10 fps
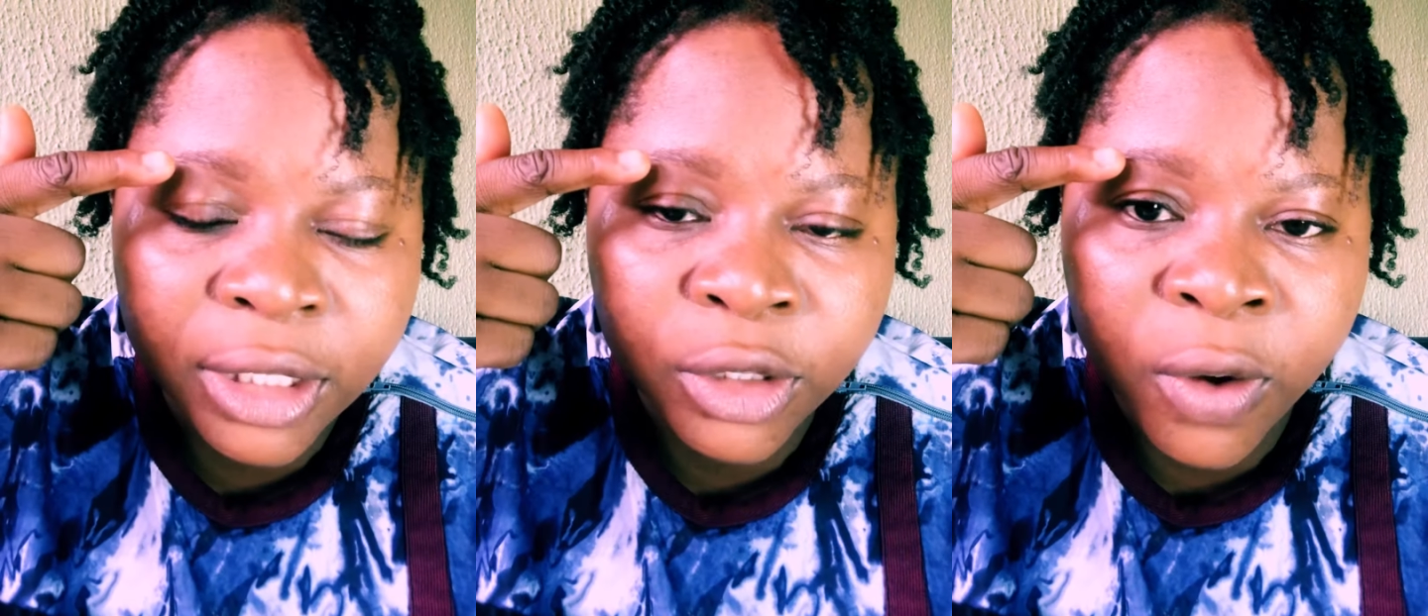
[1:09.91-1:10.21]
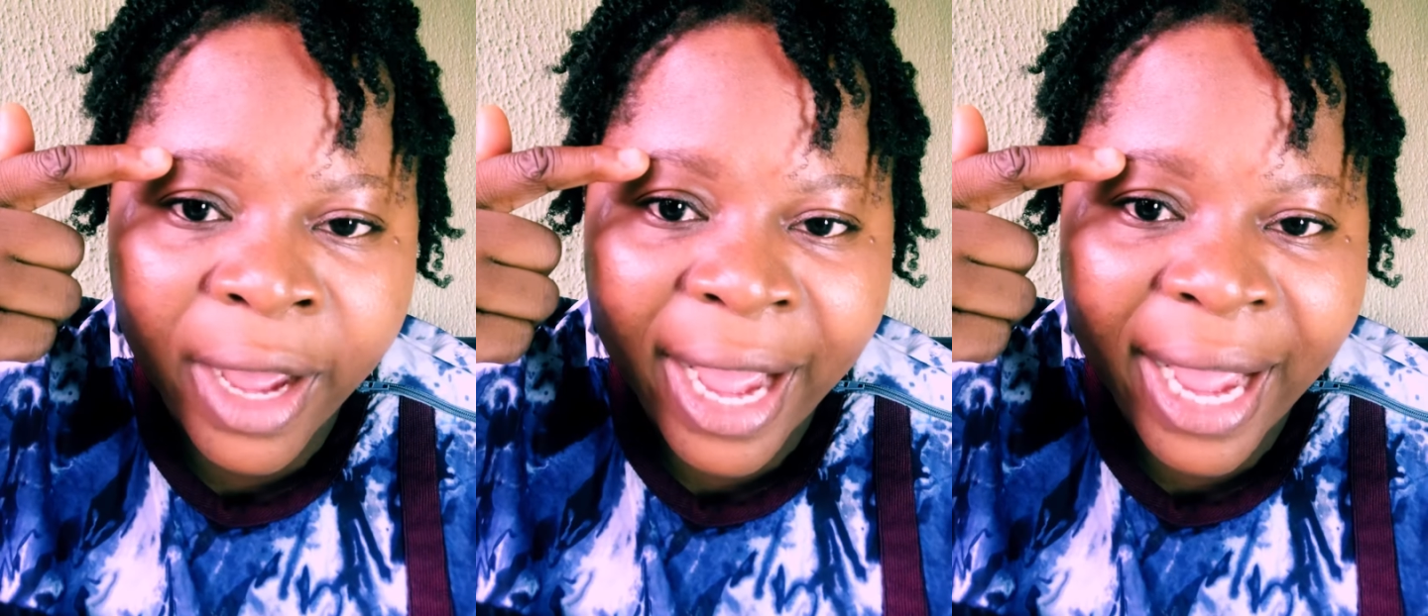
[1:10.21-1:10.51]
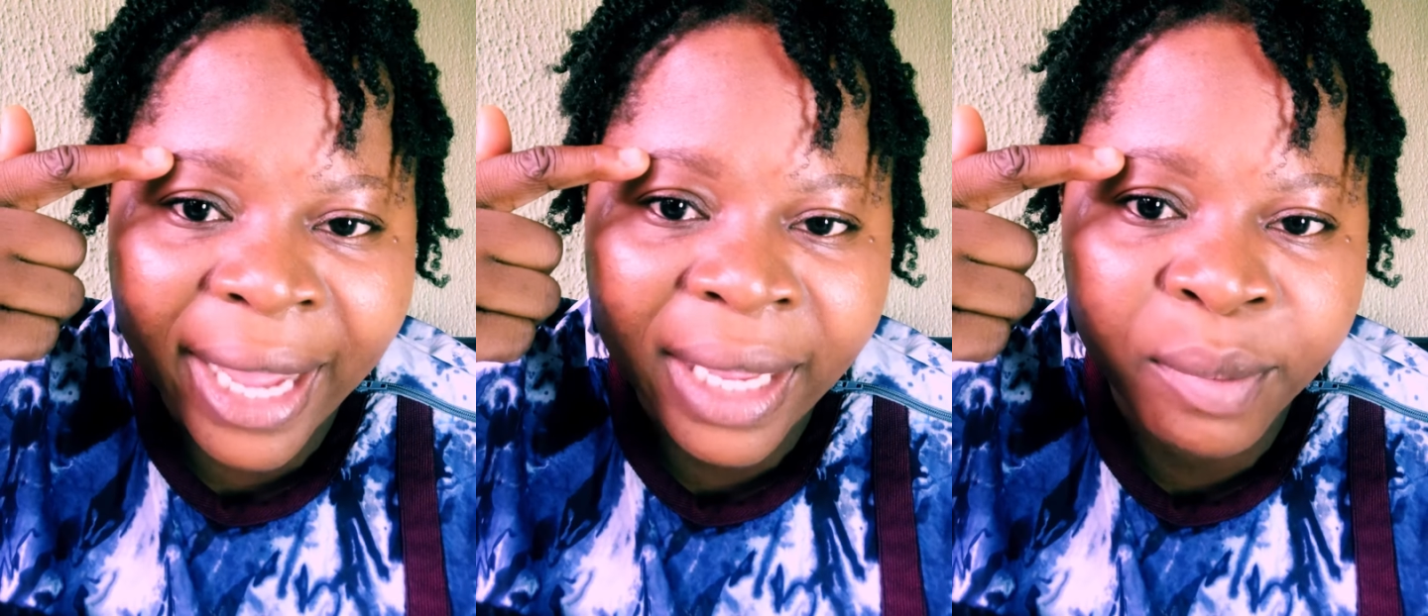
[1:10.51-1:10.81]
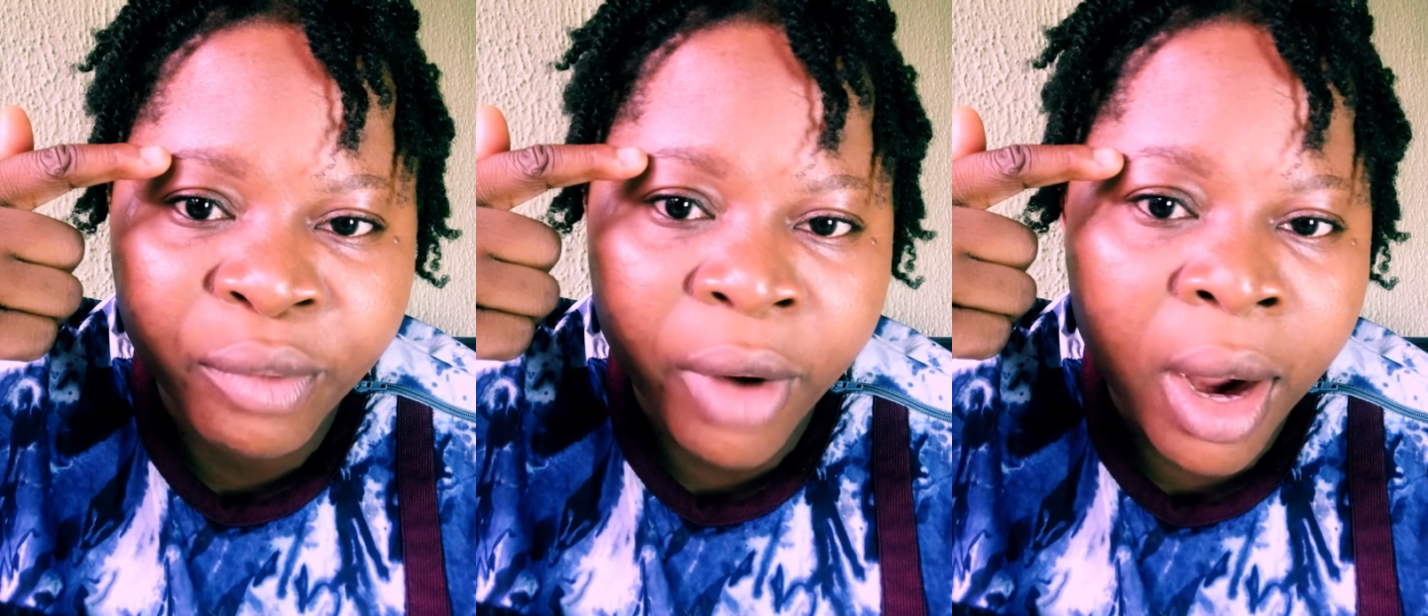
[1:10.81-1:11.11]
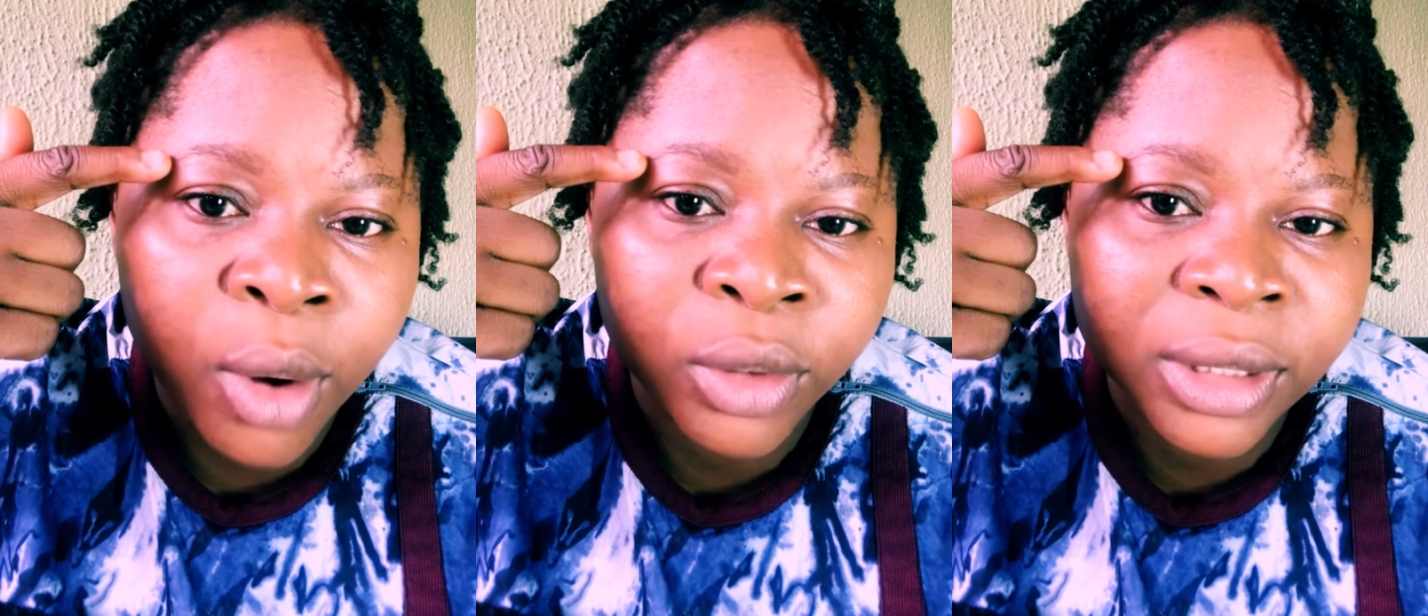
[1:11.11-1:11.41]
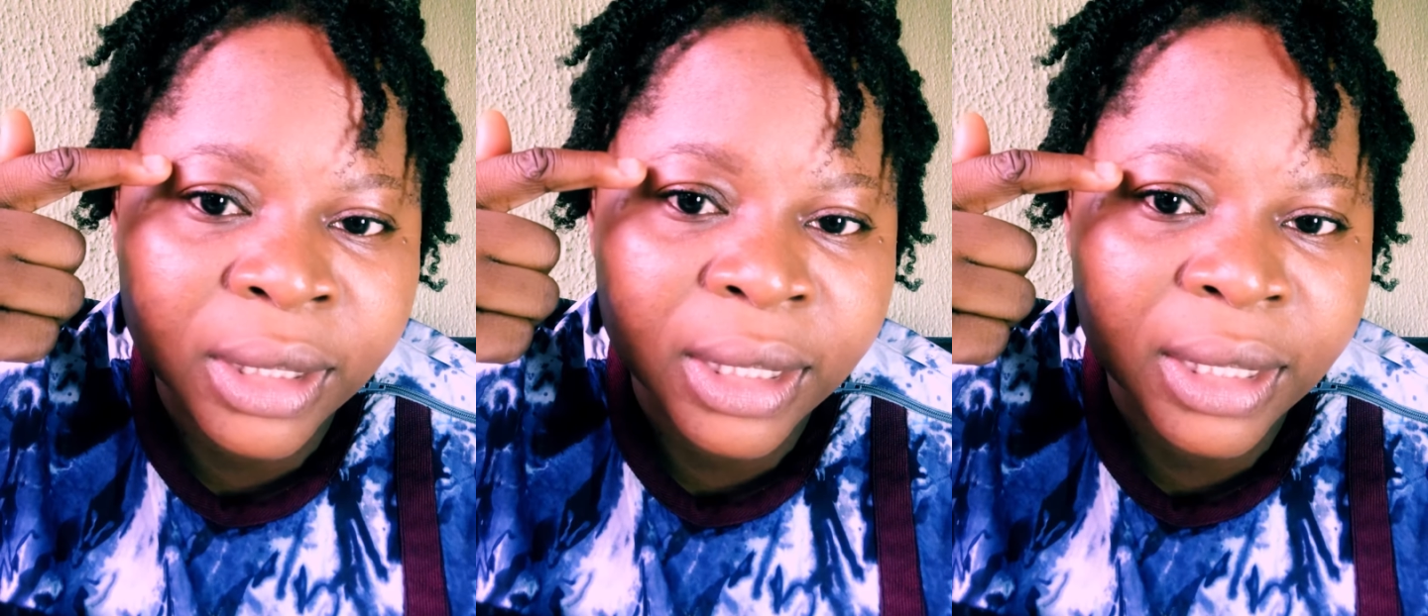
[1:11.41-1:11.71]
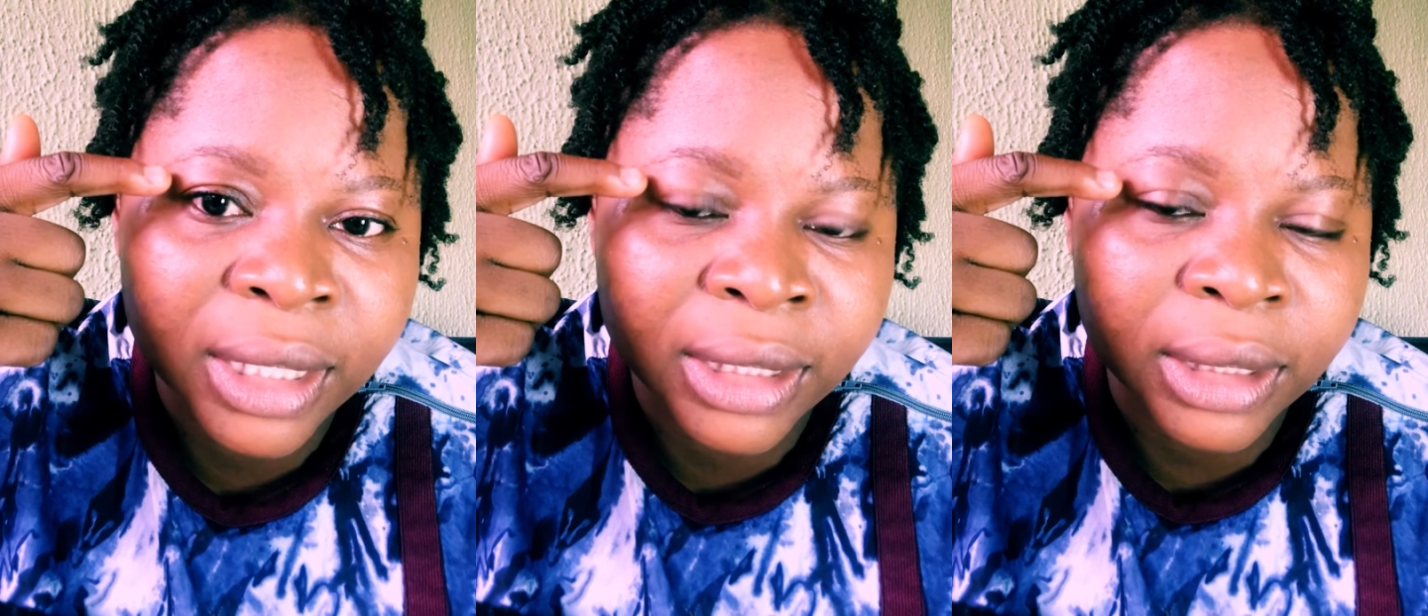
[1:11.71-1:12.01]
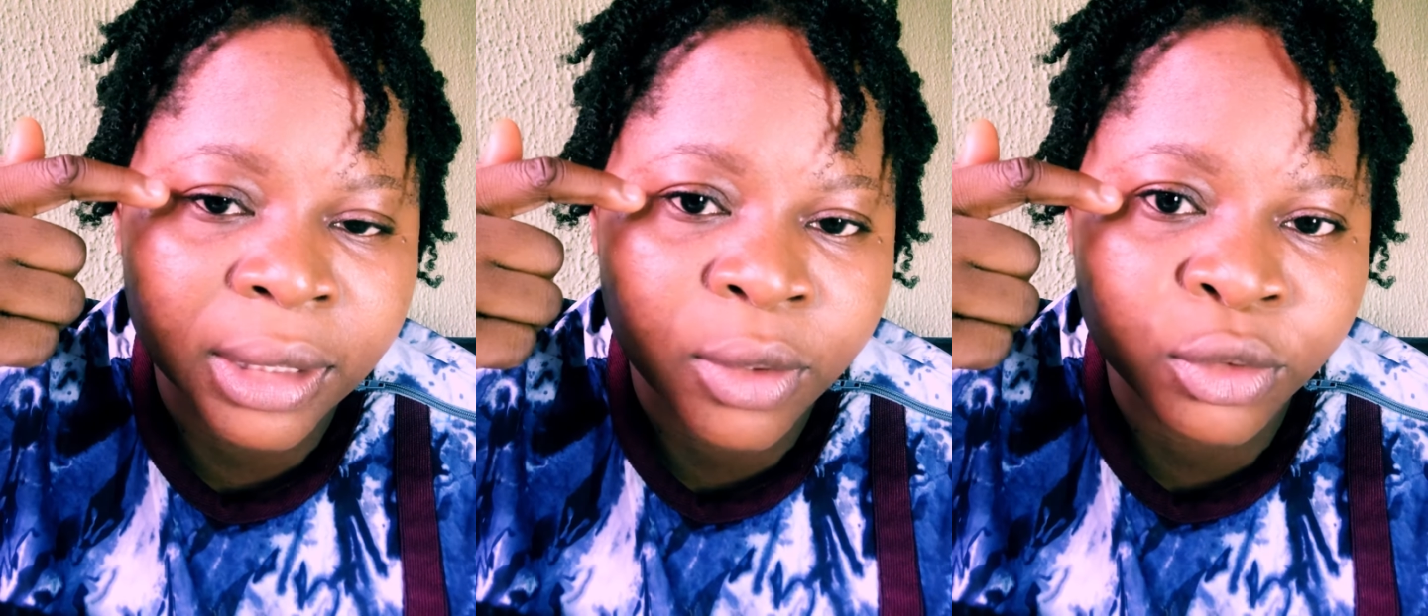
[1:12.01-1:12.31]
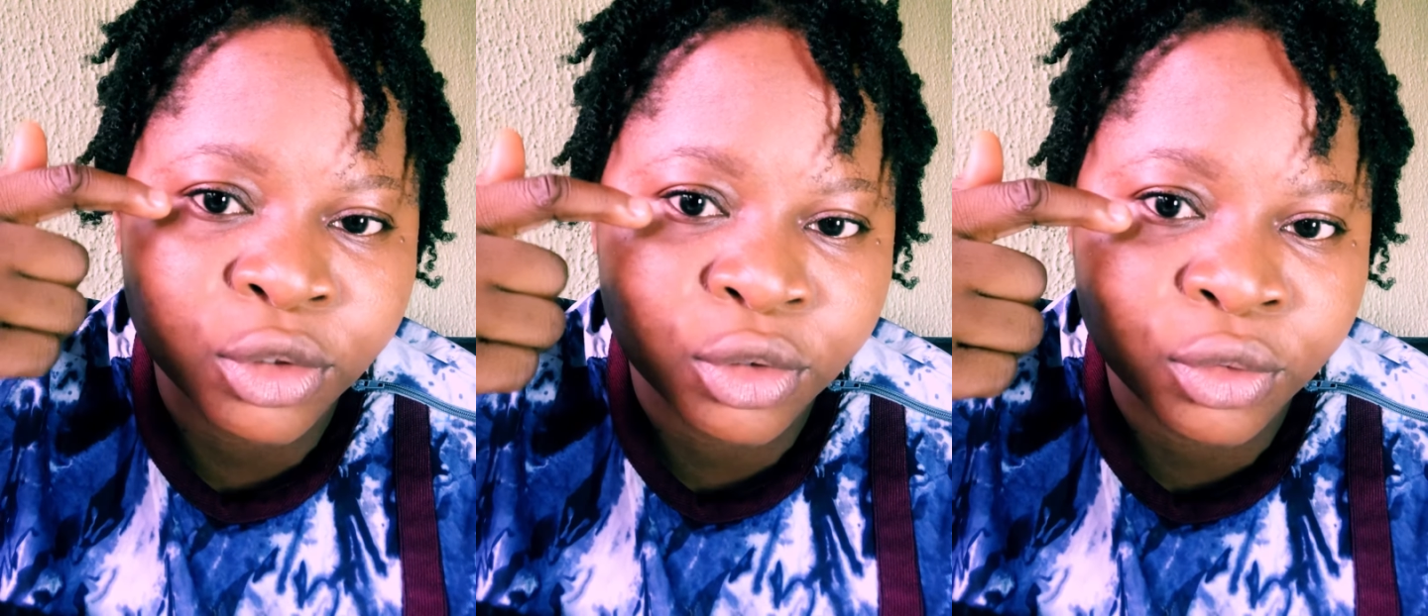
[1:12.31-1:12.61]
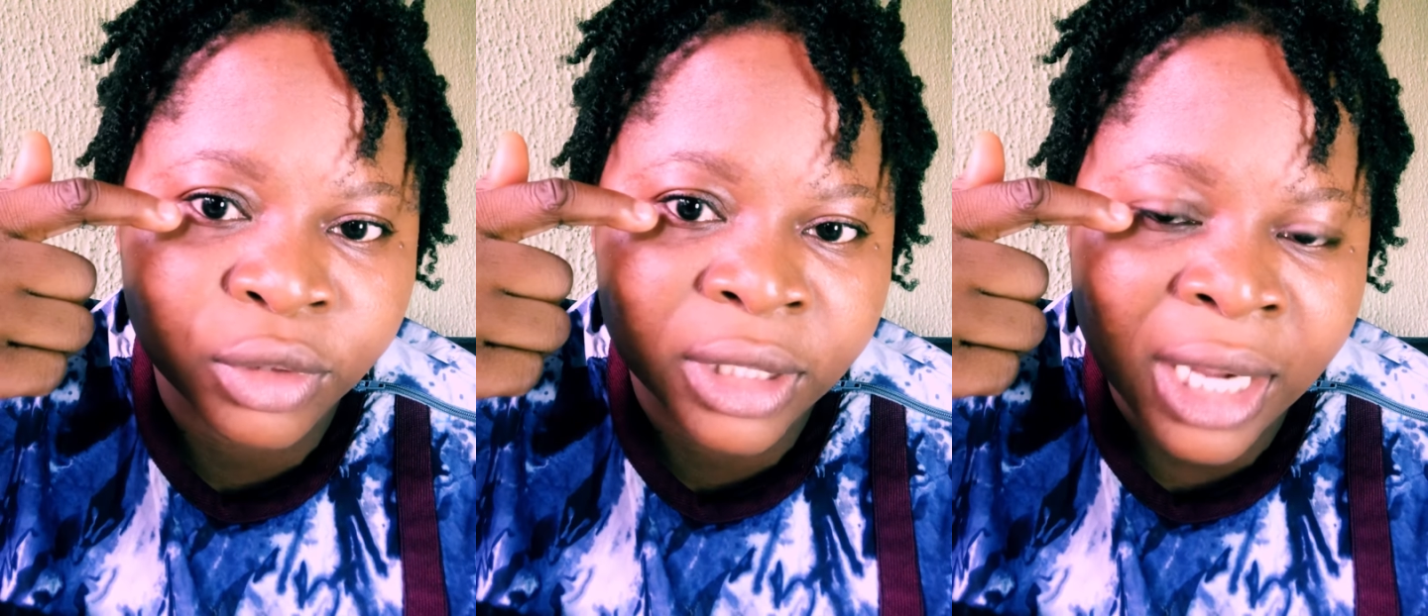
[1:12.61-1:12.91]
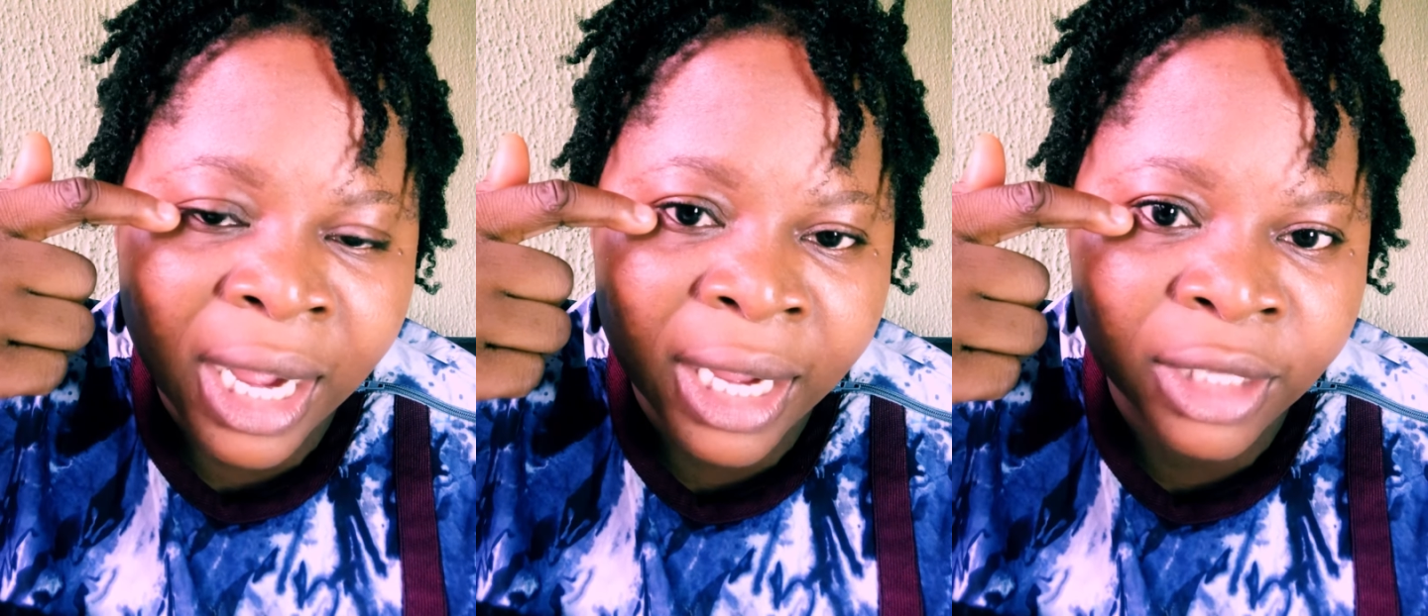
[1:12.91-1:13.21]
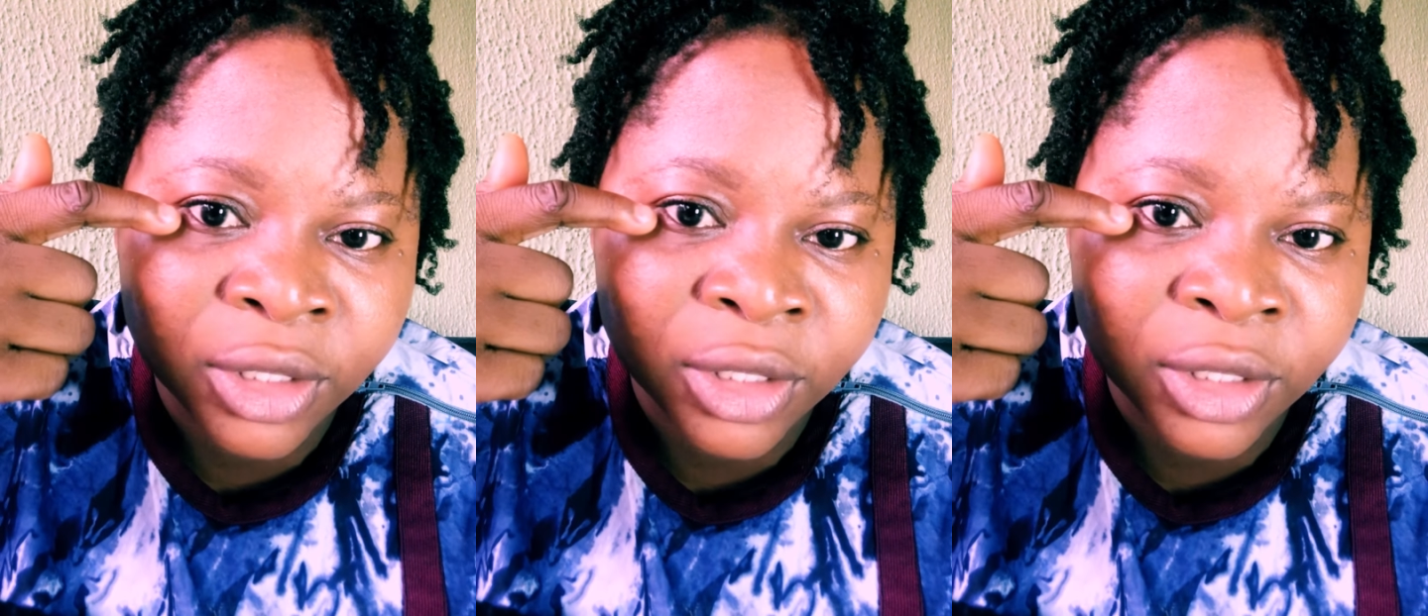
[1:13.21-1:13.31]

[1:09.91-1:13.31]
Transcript: your eyebrows is close to the eyes.